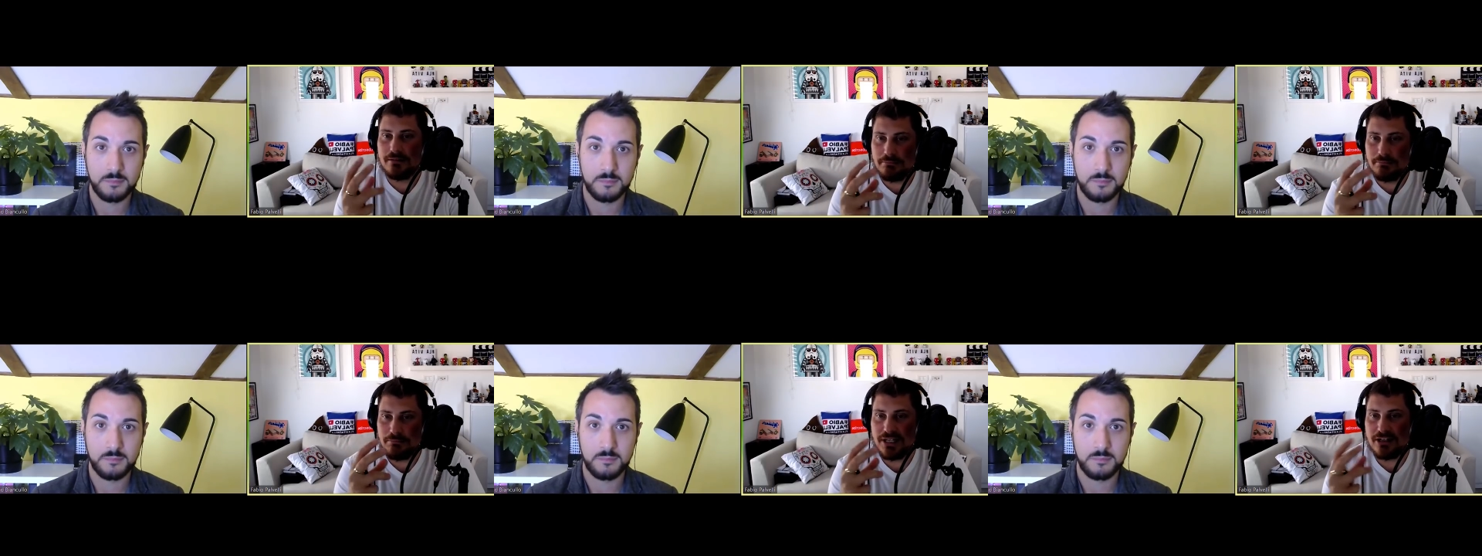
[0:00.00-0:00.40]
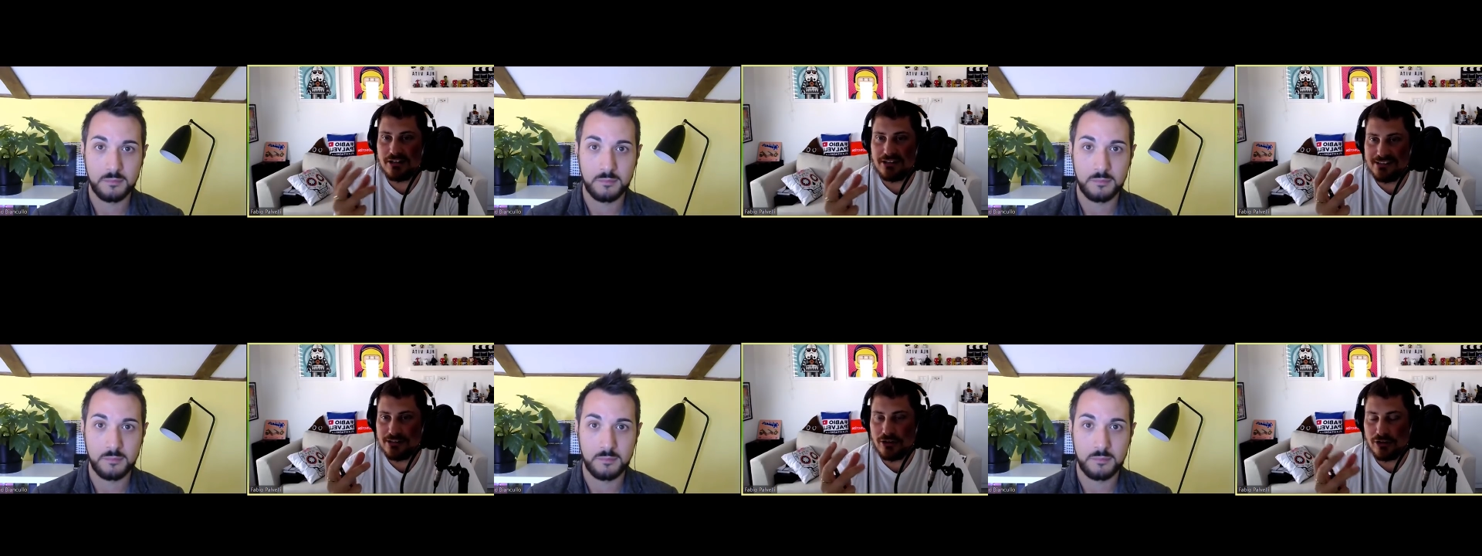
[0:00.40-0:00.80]

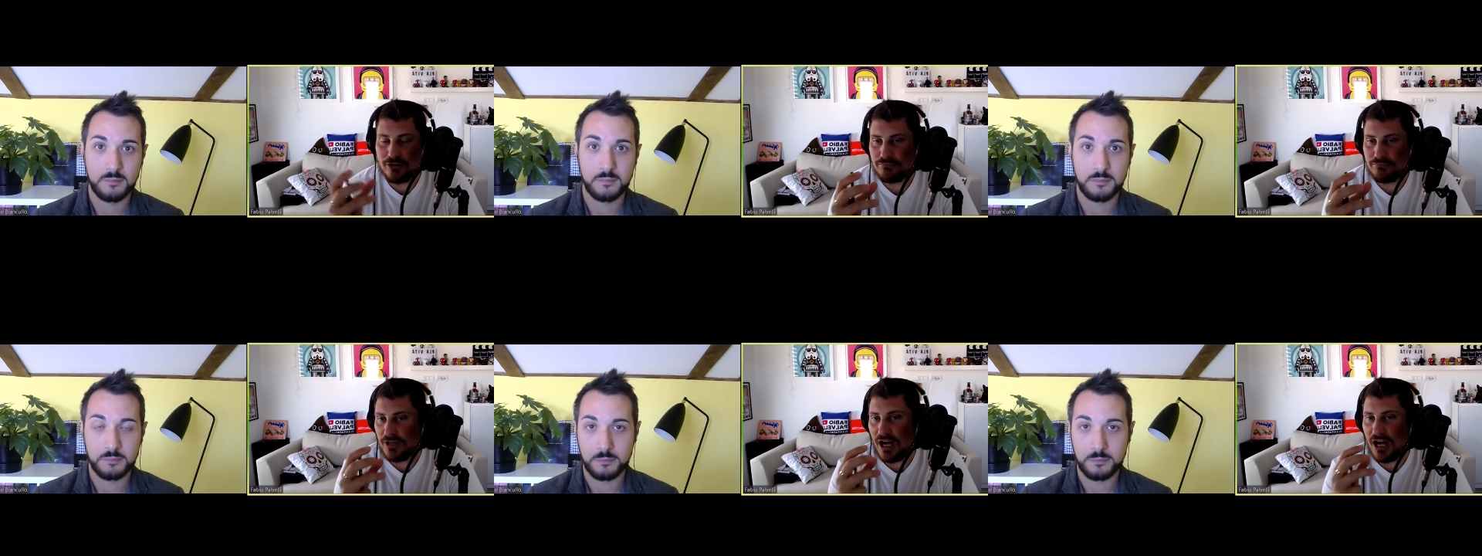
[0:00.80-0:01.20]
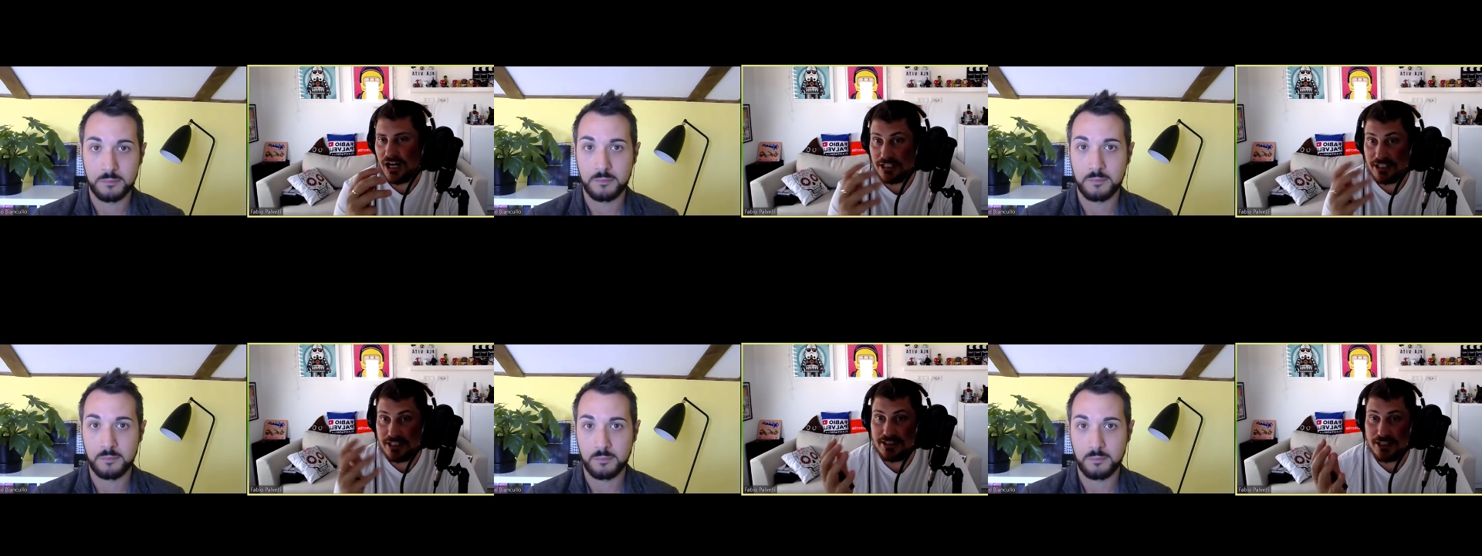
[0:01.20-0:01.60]
Speaker 1: because, you know,
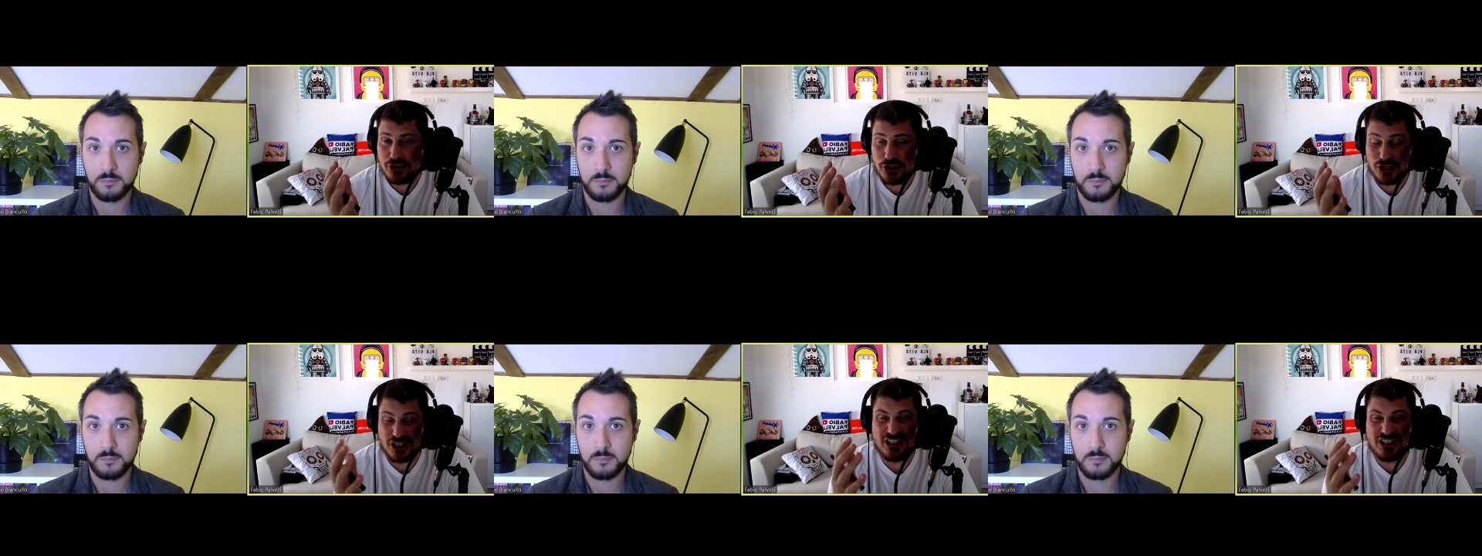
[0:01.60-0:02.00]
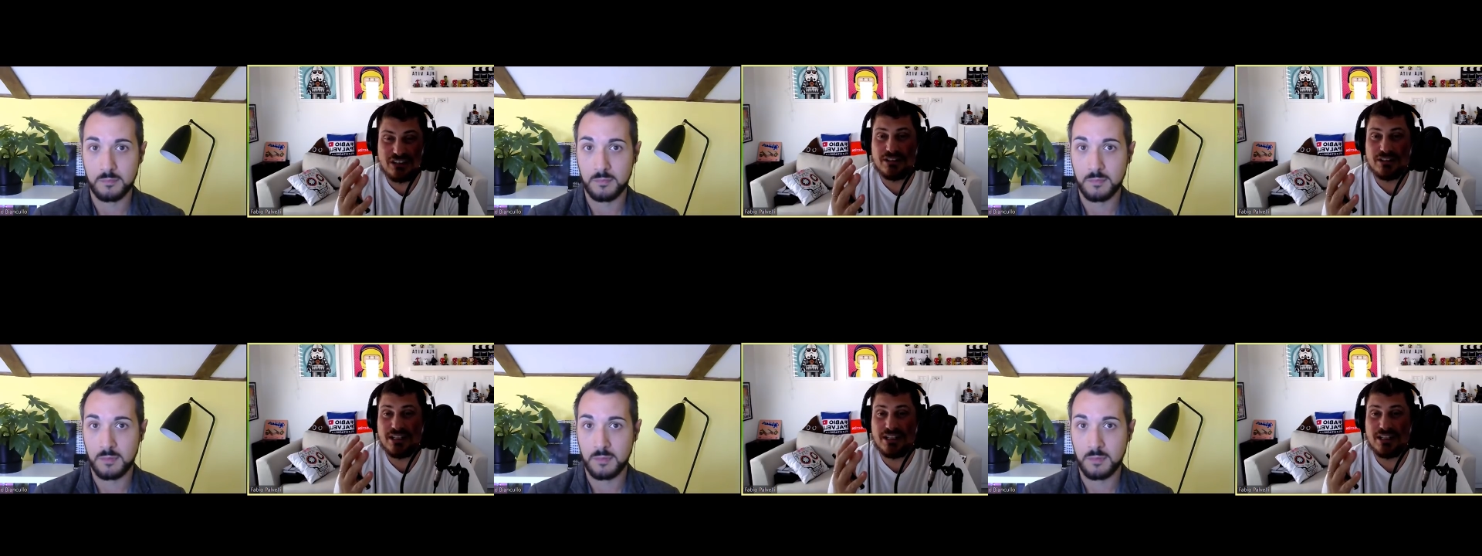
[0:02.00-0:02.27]
architecture